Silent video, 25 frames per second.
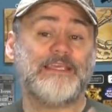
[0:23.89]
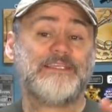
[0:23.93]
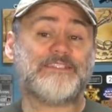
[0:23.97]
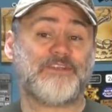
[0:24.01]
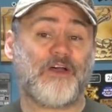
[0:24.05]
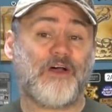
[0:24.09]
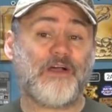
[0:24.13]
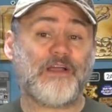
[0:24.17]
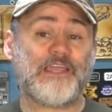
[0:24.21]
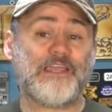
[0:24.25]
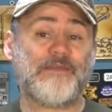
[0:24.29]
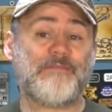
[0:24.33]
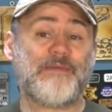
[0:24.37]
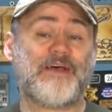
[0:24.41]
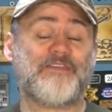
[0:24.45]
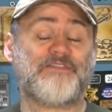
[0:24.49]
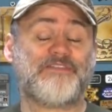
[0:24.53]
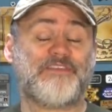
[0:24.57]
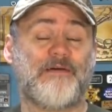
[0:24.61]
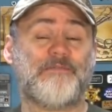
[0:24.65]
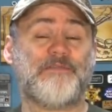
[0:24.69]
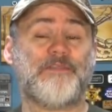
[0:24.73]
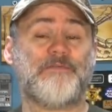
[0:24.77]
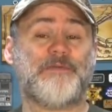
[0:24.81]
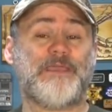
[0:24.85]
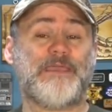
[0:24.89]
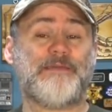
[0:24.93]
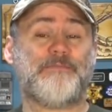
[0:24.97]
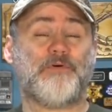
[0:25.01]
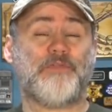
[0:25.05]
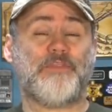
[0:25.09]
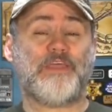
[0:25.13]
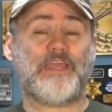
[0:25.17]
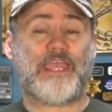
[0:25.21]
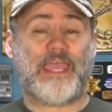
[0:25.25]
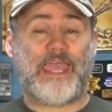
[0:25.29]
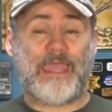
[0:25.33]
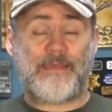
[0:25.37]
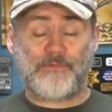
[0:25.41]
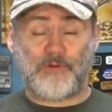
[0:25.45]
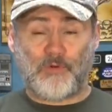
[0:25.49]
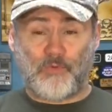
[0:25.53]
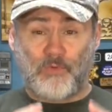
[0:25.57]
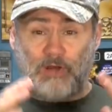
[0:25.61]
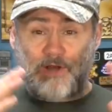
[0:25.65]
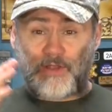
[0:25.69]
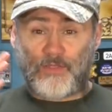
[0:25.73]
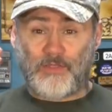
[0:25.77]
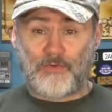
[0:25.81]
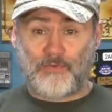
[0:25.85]
He's talking about some of the people that came to
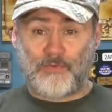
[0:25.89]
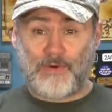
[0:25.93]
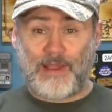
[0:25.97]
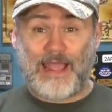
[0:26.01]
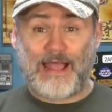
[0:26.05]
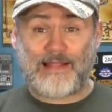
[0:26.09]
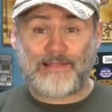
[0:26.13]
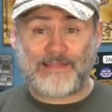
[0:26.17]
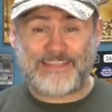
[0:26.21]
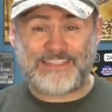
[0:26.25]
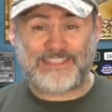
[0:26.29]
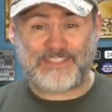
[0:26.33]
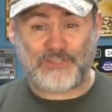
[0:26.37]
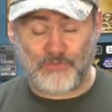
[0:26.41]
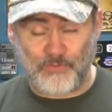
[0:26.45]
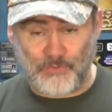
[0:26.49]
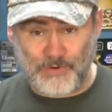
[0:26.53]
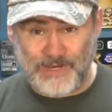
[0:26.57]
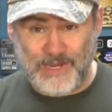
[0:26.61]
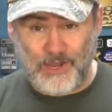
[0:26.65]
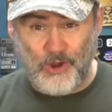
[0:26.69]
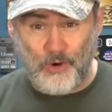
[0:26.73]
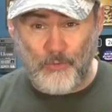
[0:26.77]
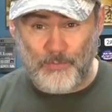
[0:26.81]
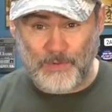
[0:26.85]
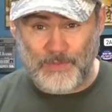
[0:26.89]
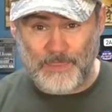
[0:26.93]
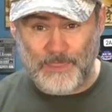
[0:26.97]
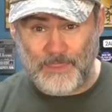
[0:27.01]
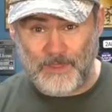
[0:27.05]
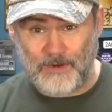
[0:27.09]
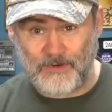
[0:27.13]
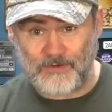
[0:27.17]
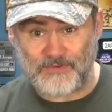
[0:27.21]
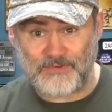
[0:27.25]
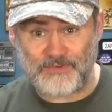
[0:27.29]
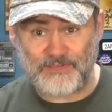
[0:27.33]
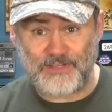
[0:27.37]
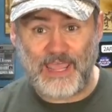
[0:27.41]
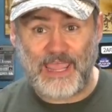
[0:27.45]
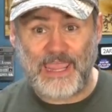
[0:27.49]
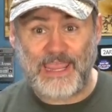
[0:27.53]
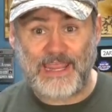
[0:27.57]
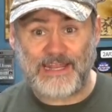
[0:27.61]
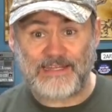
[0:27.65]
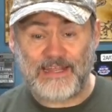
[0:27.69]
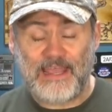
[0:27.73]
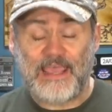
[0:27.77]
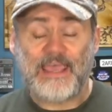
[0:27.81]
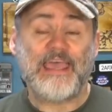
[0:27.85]
one of the rallies to reopen their
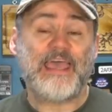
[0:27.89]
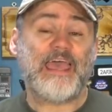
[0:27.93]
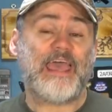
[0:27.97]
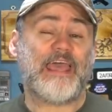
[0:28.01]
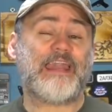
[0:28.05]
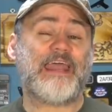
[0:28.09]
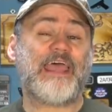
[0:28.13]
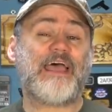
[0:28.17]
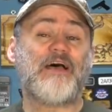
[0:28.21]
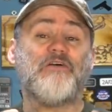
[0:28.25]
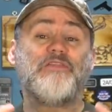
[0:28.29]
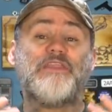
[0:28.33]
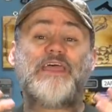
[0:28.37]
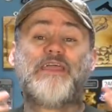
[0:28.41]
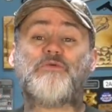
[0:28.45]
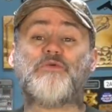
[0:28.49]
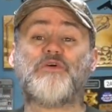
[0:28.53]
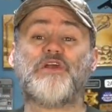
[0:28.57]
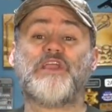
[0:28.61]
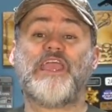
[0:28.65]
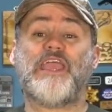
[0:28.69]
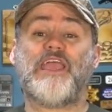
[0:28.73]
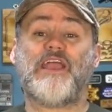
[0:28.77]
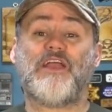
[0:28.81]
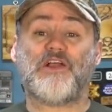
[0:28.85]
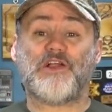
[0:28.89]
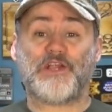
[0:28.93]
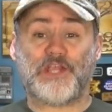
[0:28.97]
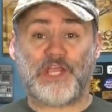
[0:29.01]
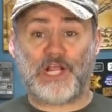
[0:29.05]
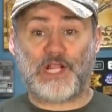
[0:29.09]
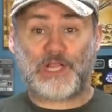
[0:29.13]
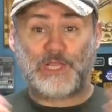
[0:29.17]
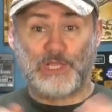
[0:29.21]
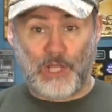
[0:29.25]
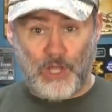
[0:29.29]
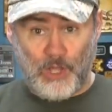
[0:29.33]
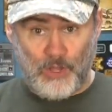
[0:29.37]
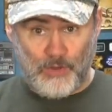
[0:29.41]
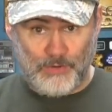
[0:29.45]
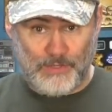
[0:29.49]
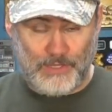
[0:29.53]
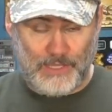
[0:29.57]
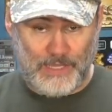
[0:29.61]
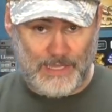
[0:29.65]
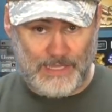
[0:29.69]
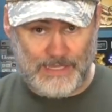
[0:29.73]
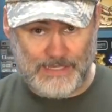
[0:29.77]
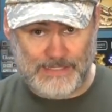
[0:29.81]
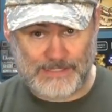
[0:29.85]
state and how they were carrying long
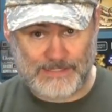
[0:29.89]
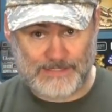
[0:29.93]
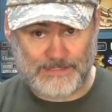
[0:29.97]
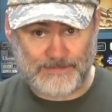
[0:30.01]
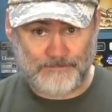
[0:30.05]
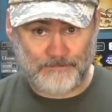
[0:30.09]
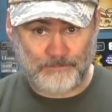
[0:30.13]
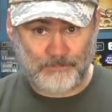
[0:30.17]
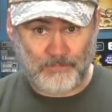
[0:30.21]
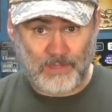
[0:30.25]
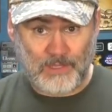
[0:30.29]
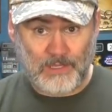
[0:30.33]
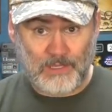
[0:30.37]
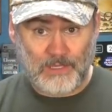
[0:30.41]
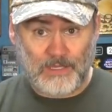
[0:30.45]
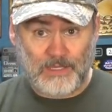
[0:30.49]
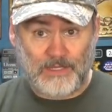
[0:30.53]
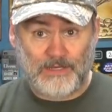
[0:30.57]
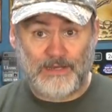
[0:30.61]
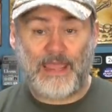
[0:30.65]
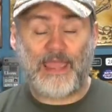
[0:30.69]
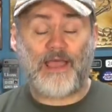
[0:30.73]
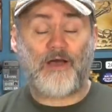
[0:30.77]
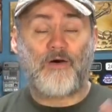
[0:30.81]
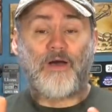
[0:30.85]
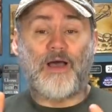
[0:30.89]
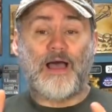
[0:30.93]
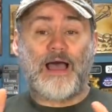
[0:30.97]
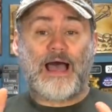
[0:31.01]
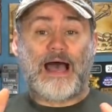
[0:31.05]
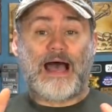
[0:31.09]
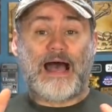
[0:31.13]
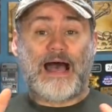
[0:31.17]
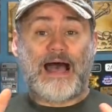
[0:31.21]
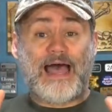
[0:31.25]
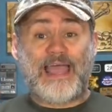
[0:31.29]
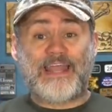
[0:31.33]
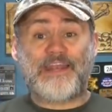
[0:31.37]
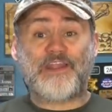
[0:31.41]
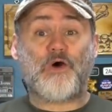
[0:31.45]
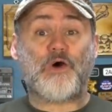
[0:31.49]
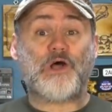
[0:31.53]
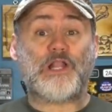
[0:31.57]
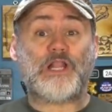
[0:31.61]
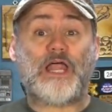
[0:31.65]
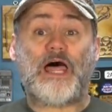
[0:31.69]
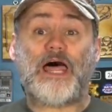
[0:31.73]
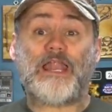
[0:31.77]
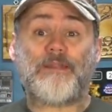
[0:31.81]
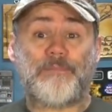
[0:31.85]
guns. Now, I know a
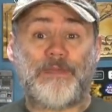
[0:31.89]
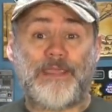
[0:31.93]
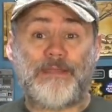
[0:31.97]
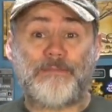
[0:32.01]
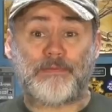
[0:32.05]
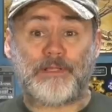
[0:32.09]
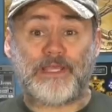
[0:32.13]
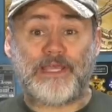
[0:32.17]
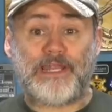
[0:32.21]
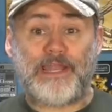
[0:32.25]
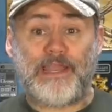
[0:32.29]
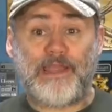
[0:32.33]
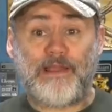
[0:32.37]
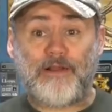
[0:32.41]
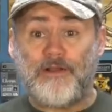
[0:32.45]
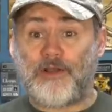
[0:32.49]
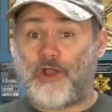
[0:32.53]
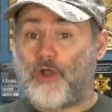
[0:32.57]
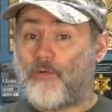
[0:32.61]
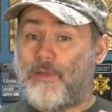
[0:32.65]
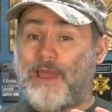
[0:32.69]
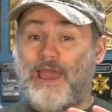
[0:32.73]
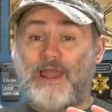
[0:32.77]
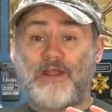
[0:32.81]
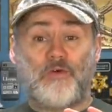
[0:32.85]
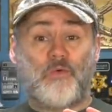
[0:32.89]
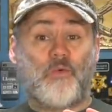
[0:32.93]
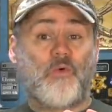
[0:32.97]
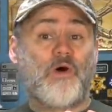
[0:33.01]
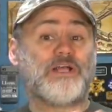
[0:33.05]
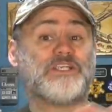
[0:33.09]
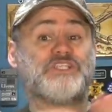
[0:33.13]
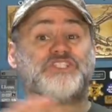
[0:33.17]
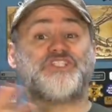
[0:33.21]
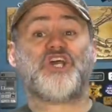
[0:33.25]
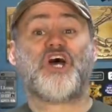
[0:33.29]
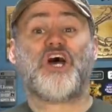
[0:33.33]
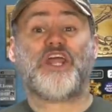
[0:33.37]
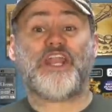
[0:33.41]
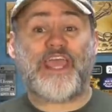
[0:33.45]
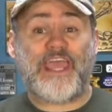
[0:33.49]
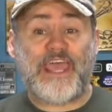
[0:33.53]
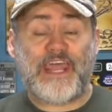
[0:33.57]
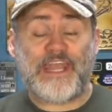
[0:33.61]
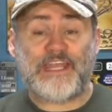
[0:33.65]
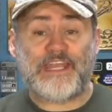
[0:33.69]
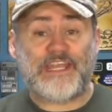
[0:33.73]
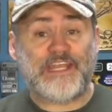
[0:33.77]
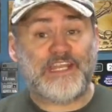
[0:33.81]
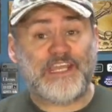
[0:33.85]
lot of people in here, no matter what Sean
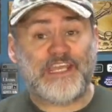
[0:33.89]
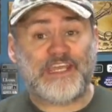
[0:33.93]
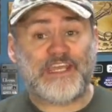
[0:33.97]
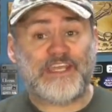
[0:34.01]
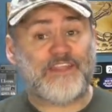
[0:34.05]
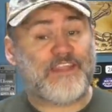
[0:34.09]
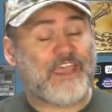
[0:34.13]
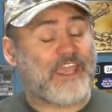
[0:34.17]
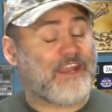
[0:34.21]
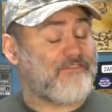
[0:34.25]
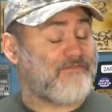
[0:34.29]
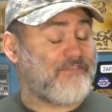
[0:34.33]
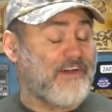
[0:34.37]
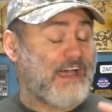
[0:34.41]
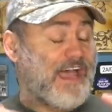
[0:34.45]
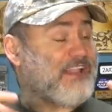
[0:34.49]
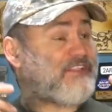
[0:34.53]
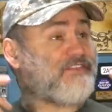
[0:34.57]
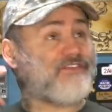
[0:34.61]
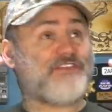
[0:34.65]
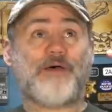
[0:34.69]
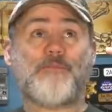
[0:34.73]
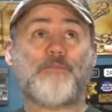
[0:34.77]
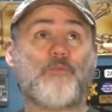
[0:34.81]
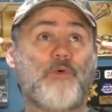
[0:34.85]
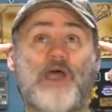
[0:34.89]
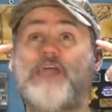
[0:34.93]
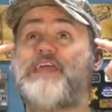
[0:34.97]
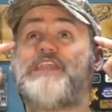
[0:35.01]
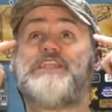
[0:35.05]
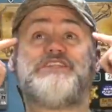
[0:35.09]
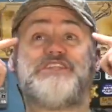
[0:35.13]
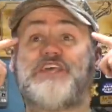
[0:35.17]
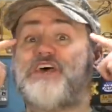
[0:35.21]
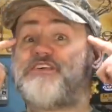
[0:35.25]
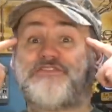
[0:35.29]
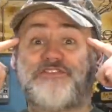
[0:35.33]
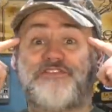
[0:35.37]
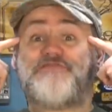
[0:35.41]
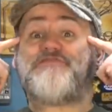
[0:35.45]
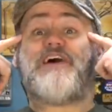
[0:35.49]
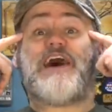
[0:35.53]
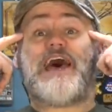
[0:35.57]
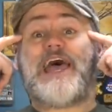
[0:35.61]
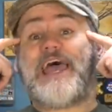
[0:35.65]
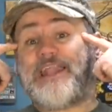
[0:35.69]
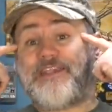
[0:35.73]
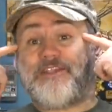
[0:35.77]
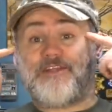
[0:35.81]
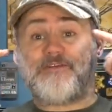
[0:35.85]
Hannity did, they'd find some way to
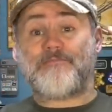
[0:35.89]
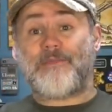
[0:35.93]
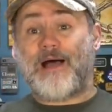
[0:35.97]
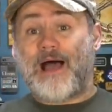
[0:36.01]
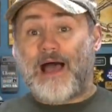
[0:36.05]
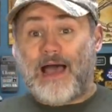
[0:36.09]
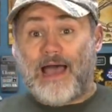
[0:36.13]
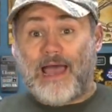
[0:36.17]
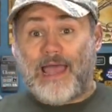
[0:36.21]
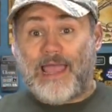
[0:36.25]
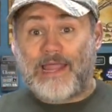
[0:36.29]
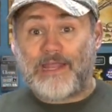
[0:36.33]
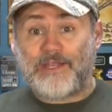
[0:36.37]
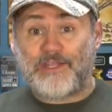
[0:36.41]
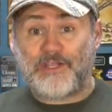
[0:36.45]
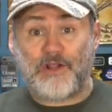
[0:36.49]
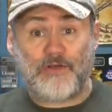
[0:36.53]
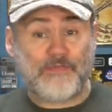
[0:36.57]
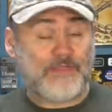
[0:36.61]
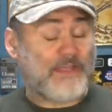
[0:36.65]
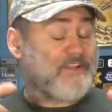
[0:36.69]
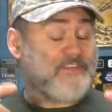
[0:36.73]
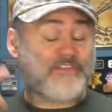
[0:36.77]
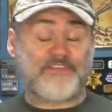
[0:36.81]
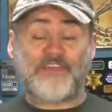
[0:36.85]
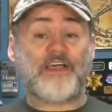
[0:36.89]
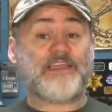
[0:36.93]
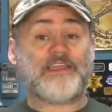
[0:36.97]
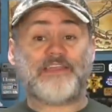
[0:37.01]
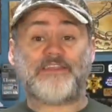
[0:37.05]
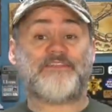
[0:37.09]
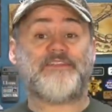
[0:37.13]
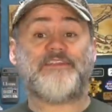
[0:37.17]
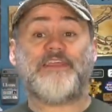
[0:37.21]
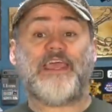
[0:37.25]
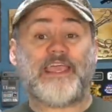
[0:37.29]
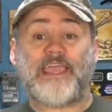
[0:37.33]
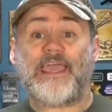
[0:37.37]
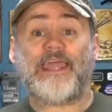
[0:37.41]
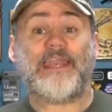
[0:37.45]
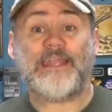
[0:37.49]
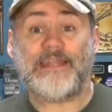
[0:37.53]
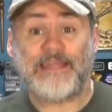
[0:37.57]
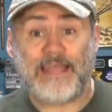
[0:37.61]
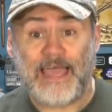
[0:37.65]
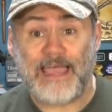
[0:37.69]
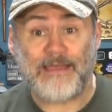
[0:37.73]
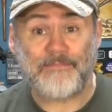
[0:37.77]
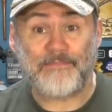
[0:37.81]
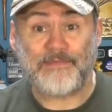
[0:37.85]
justify it in their mind. You know, they'd suck his dick
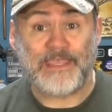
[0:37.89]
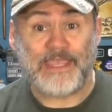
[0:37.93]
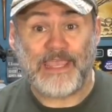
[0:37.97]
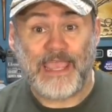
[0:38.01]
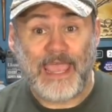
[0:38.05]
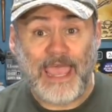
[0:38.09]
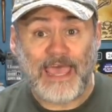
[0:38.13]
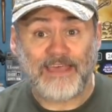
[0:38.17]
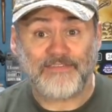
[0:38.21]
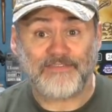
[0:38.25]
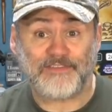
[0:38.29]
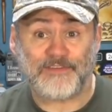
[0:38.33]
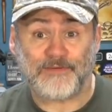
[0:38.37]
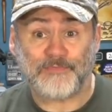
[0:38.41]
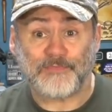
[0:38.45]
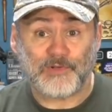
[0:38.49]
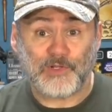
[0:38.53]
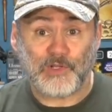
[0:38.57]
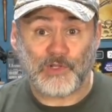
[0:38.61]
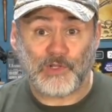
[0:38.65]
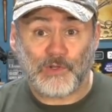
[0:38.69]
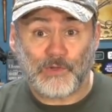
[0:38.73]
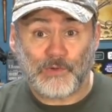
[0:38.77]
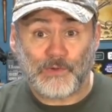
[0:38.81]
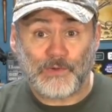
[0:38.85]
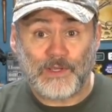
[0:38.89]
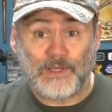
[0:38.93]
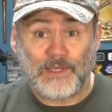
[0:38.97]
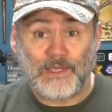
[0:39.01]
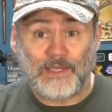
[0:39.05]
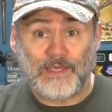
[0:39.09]
anytime he asked them to.